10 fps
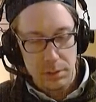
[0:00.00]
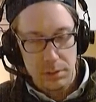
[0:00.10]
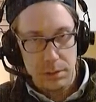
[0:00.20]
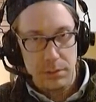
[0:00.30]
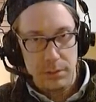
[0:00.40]

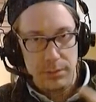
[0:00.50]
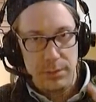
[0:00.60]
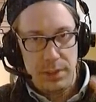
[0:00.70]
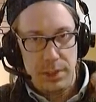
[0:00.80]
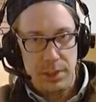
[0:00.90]
sort of
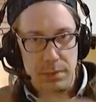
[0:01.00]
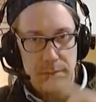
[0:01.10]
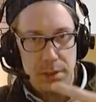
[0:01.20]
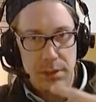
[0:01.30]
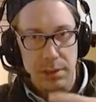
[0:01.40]

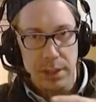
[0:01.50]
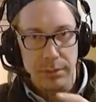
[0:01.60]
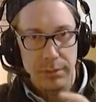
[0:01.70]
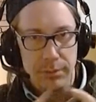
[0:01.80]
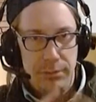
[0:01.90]
systems that
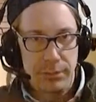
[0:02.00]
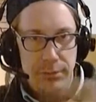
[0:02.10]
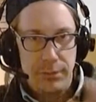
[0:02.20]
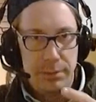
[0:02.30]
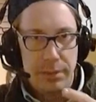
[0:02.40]

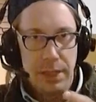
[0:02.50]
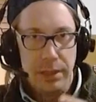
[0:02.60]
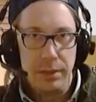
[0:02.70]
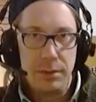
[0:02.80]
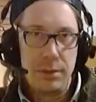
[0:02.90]
feed back
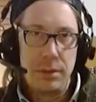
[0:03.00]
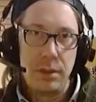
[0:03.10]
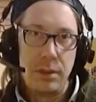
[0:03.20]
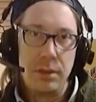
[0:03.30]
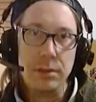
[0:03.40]
into each
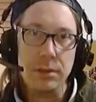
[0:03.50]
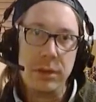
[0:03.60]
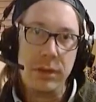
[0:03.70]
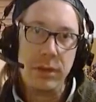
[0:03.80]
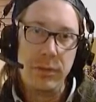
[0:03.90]
other
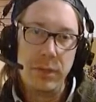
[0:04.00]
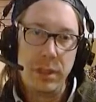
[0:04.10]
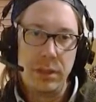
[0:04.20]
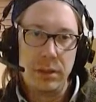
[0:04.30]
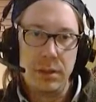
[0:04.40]
instead of
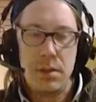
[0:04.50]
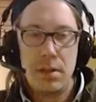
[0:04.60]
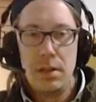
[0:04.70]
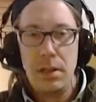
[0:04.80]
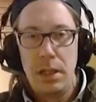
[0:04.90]
like
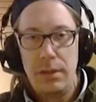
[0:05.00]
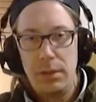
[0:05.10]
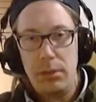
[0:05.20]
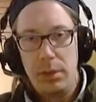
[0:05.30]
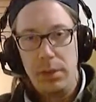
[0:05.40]

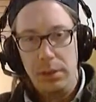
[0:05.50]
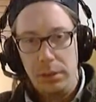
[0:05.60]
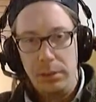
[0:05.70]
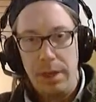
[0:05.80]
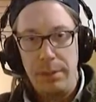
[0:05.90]
having one
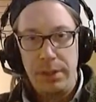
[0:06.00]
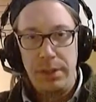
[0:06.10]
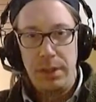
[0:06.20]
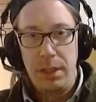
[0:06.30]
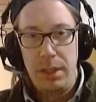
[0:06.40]
crappy
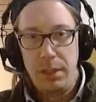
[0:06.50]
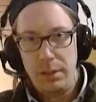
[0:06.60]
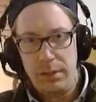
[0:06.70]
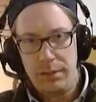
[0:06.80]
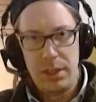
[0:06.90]
thing and
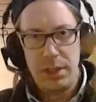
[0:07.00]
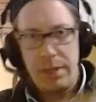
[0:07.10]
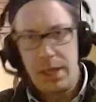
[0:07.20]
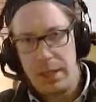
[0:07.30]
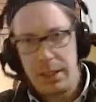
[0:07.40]
you have to keep
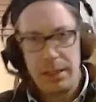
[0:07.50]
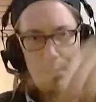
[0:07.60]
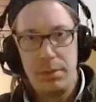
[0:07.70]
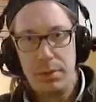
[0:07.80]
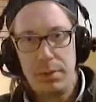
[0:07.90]
adding
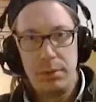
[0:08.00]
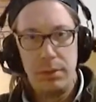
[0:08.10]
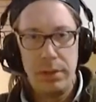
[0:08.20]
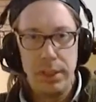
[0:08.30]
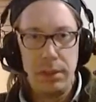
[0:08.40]
inputs in
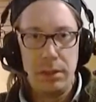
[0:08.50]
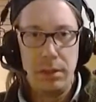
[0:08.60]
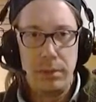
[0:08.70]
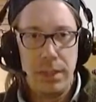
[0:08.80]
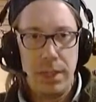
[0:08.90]
order to get a
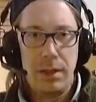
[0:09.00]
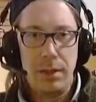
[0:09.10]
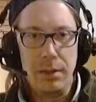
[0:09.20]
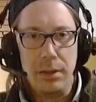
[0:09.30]
little bit out.